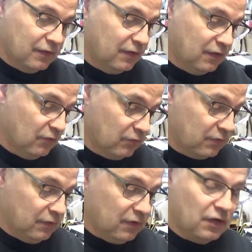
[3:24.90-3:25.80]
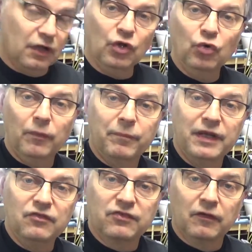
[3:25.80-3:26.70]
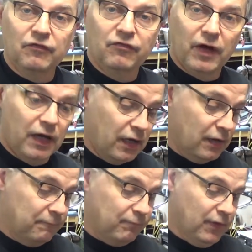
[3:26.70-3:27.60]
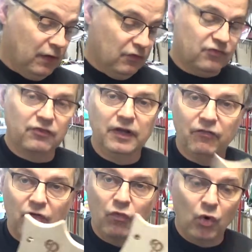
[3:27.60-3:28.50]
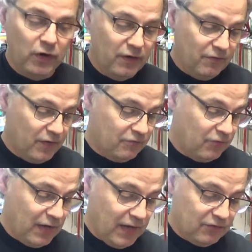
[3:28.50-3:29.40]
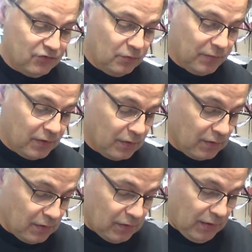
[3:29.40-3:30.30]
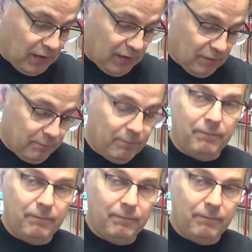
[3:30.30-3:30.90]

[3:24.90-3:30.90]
you know, glue a piece of uh, a sliver of wood in there if you had to, but uh,